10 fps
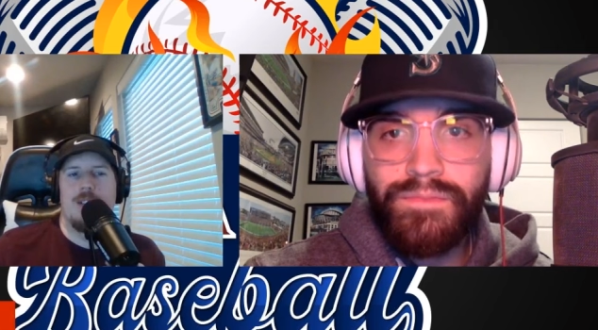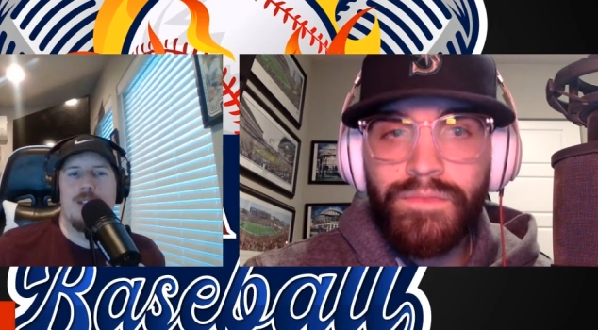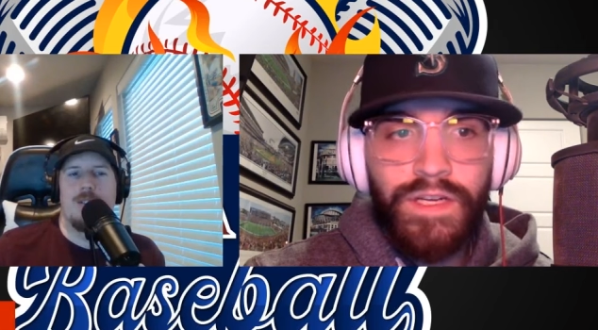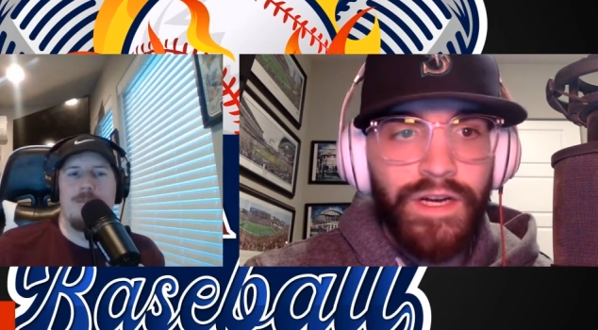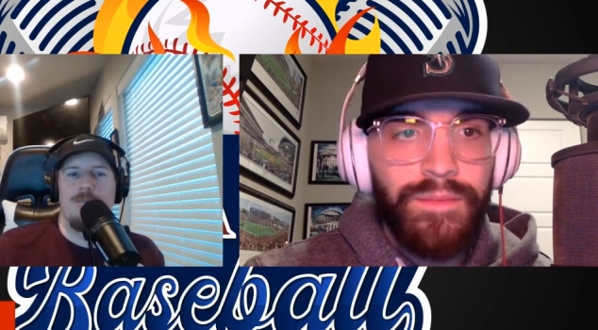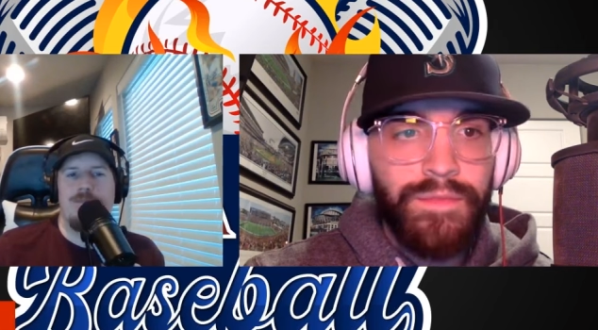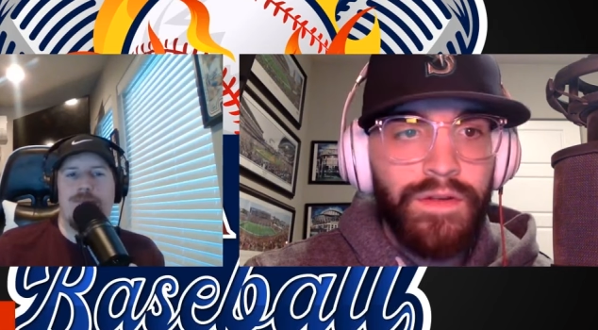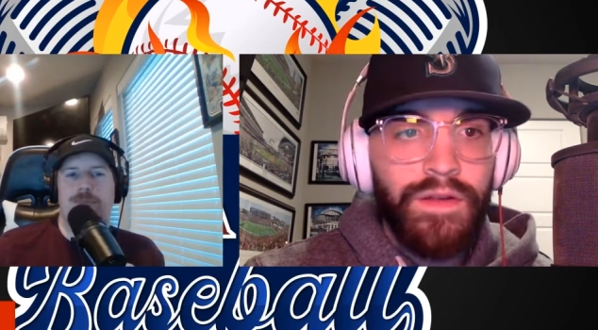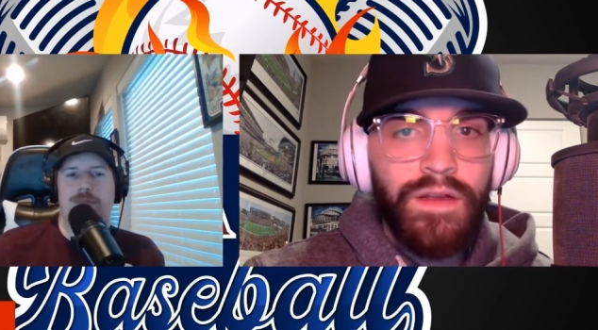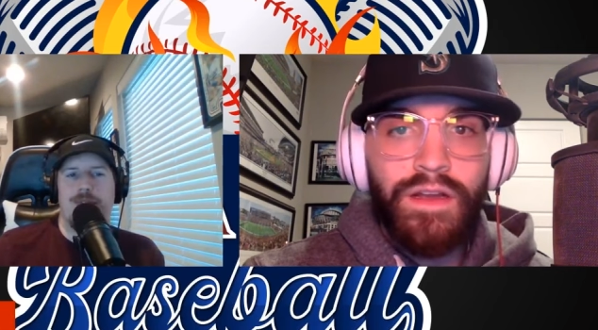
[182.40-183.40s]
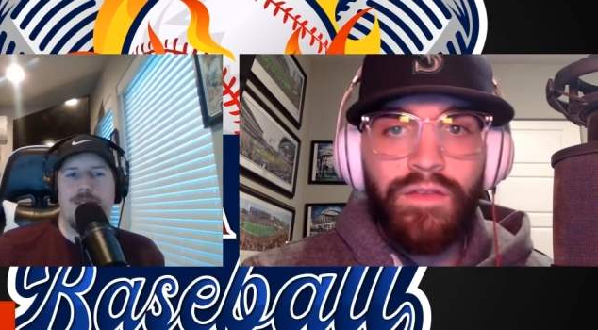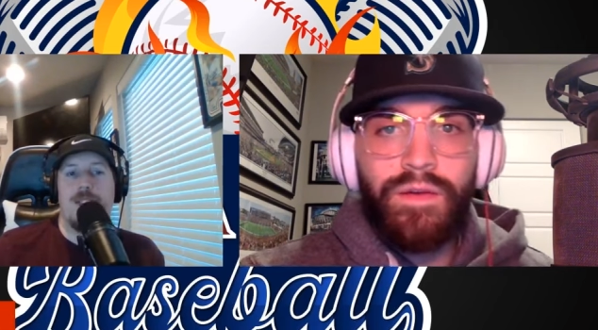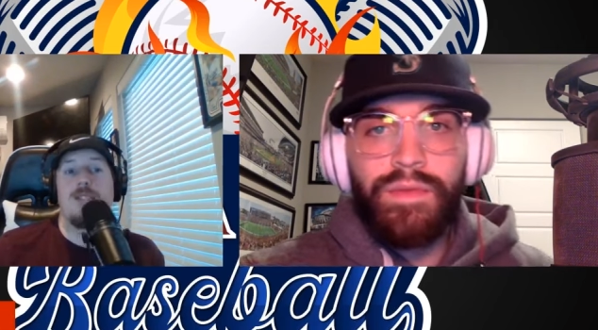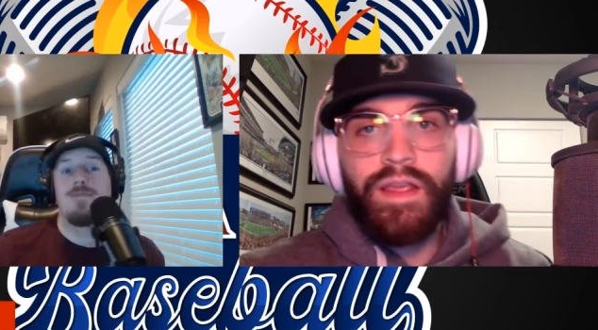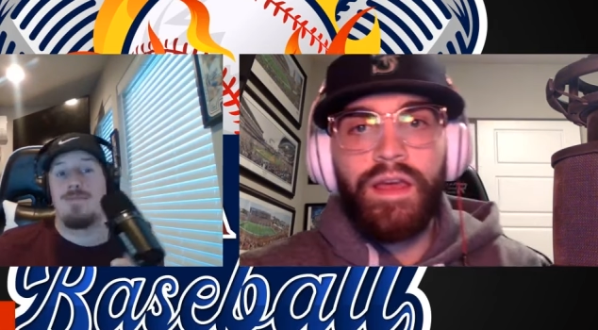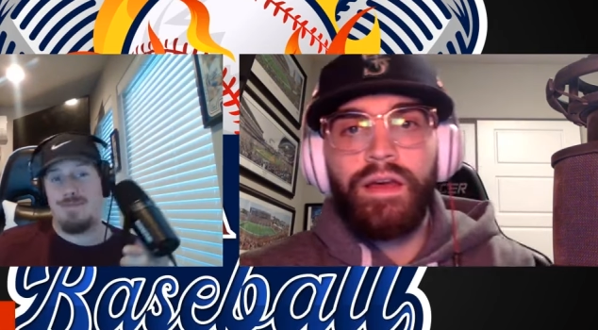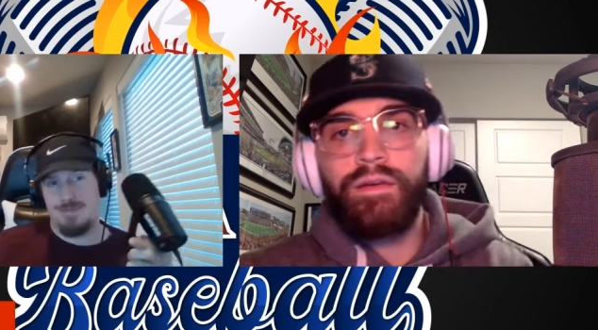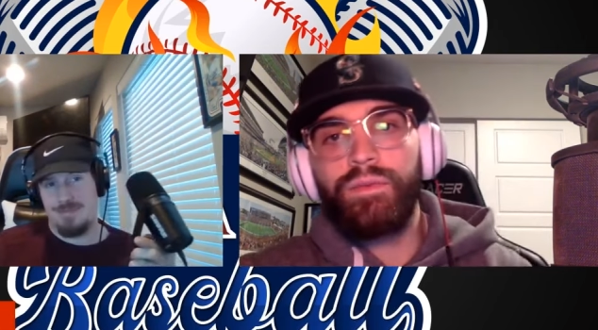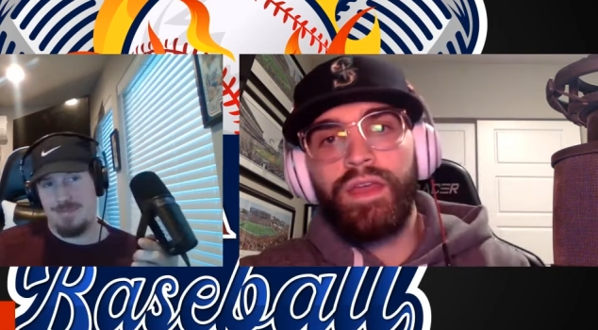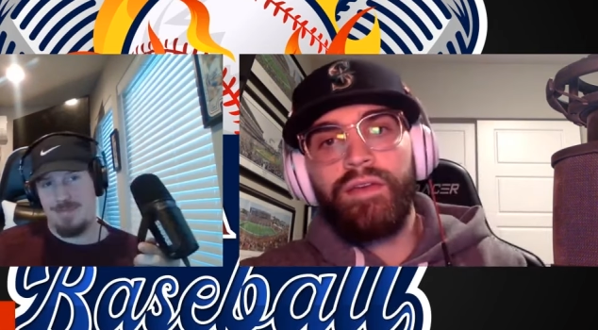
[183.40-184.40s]
Speaker 1: yeah, never. Yeah,
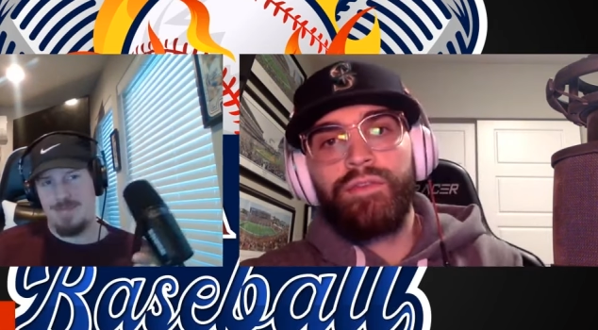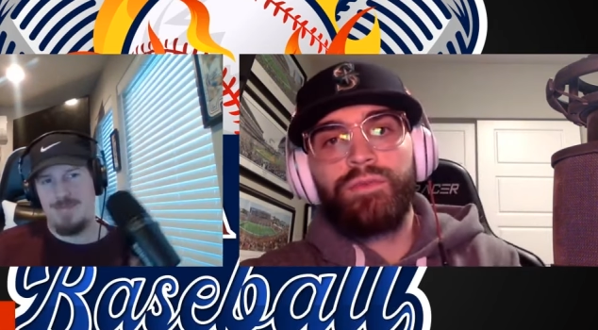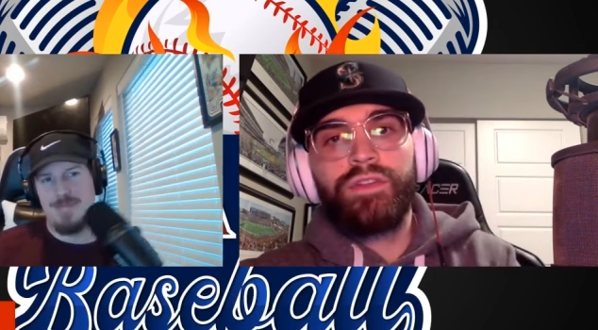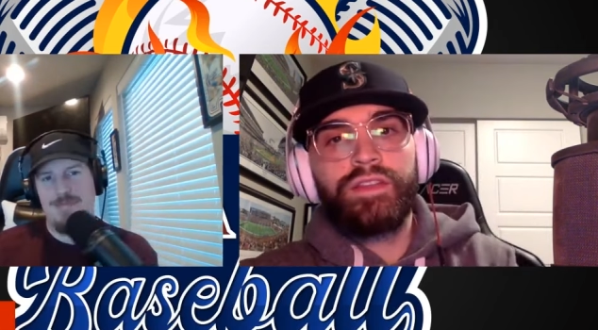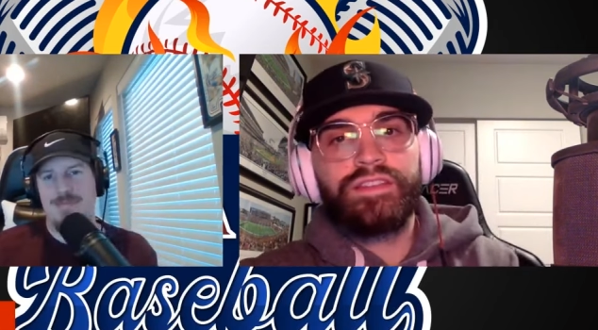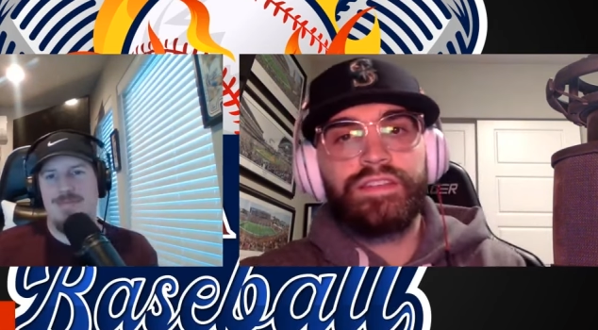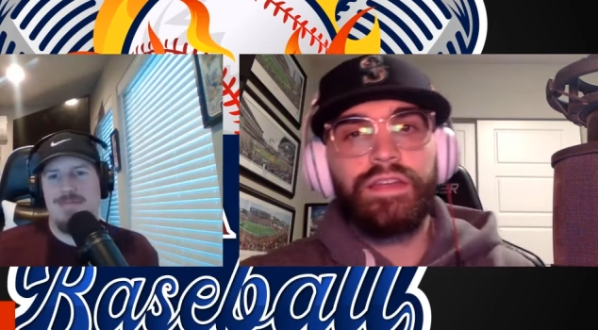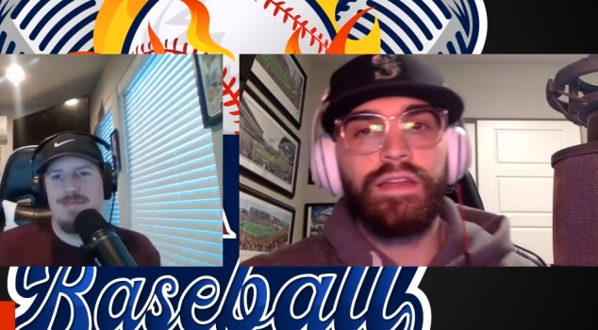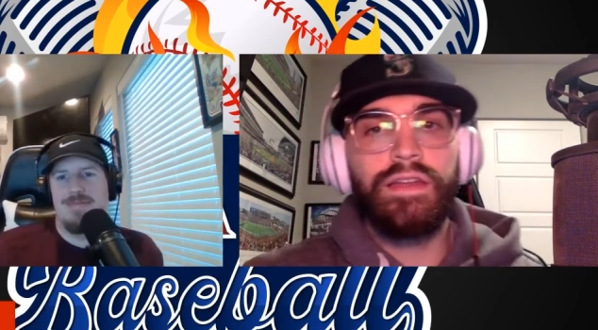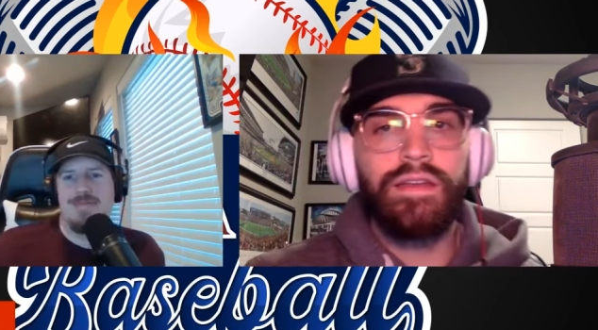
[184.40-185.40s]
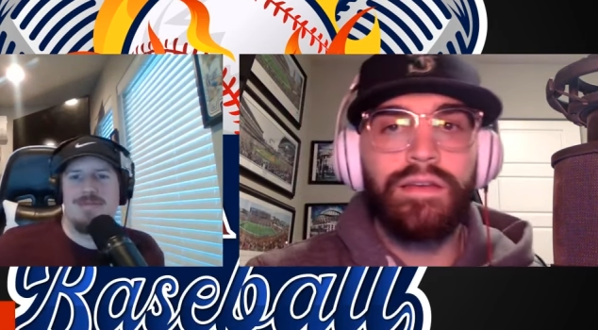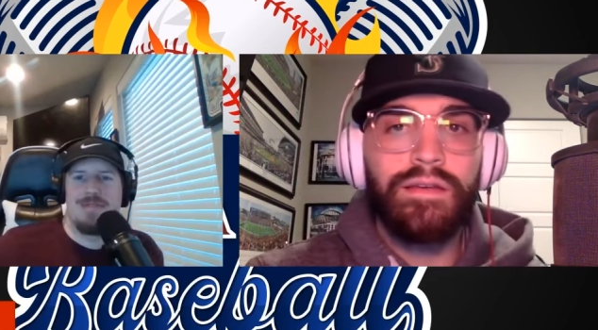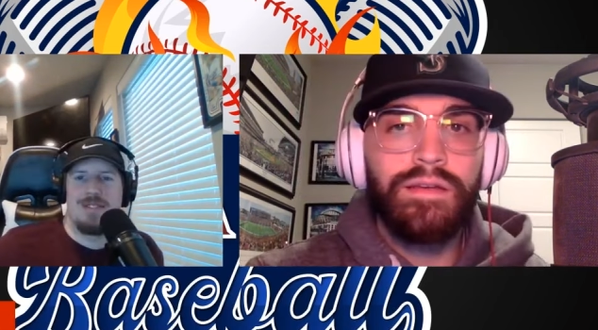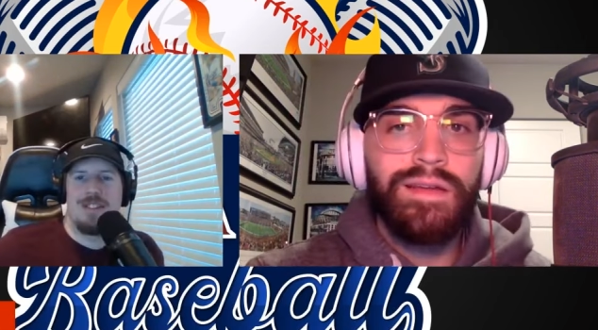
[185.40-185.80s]
we haven't really seen